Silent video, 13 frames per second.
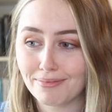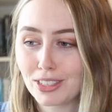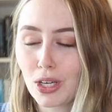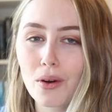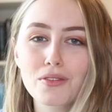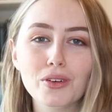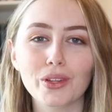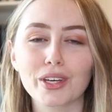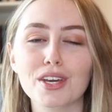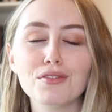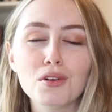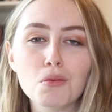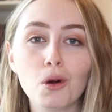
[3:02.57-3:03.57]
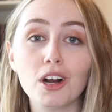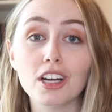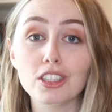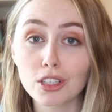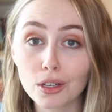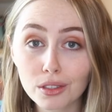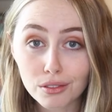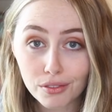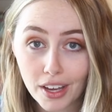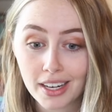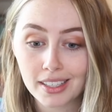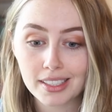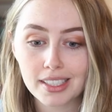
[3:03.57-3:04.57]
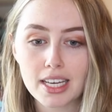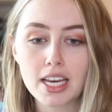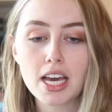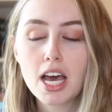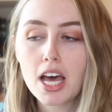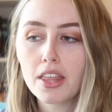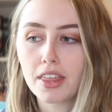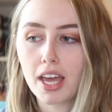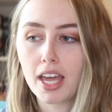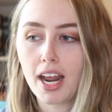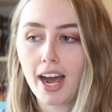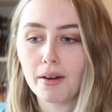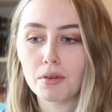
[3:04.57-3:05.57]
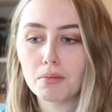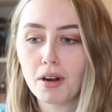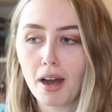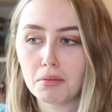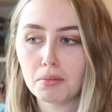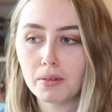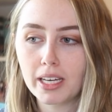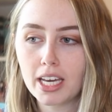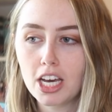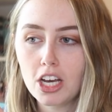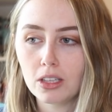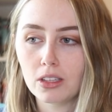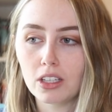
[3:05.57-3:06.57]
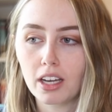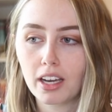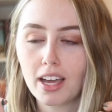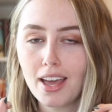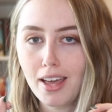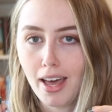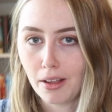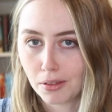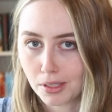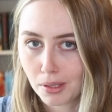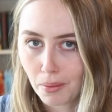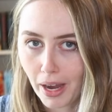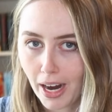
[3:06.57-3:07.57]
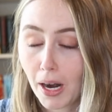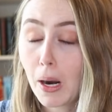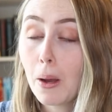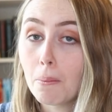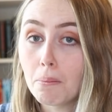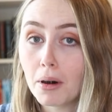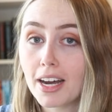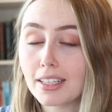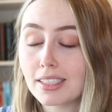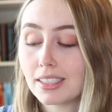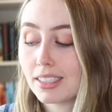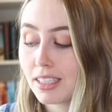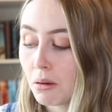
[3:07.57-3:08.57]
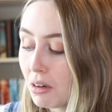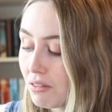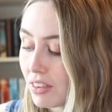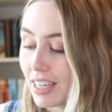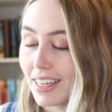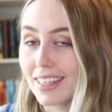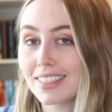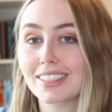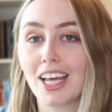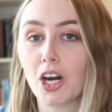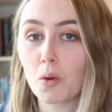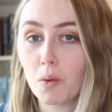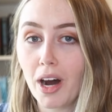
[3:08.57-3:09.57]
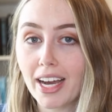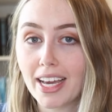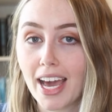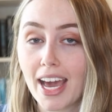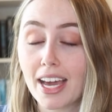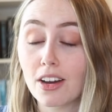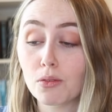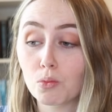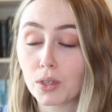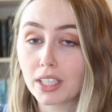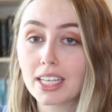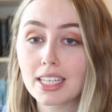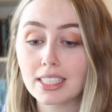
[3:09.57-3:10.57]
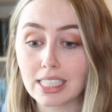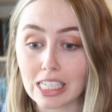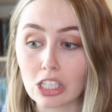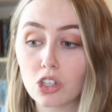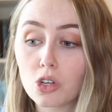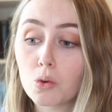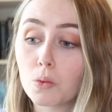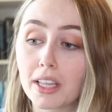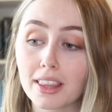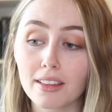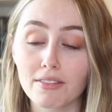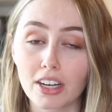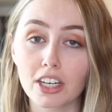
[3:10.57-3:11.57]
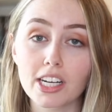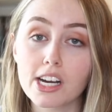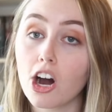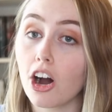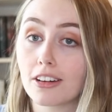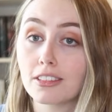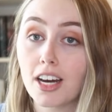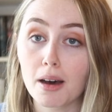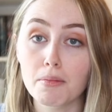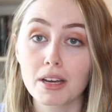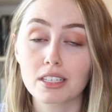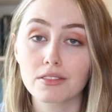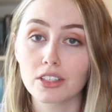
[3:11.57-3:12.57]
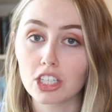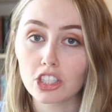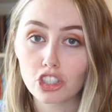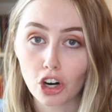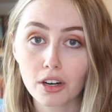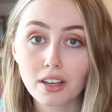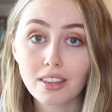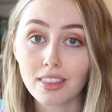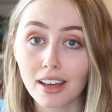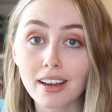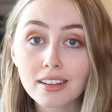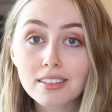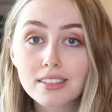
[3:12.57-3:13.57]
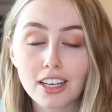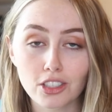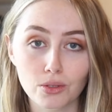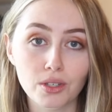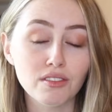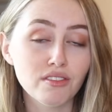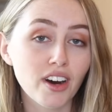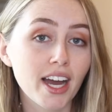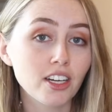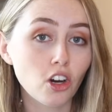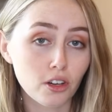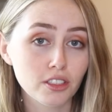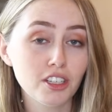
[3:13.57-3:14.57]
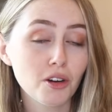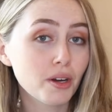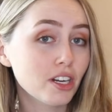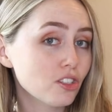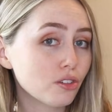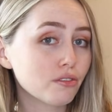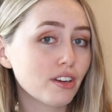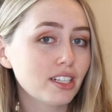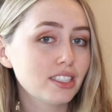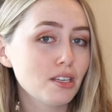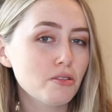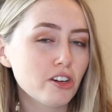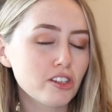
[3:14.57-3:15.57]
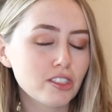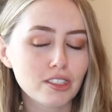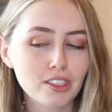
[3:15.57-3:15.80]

So if you're looking for more adult fantasy, then I would probably look elsewhere. But some of these that are YA really deal with very hard topics, very dark things that you can find also in adult fantasy books.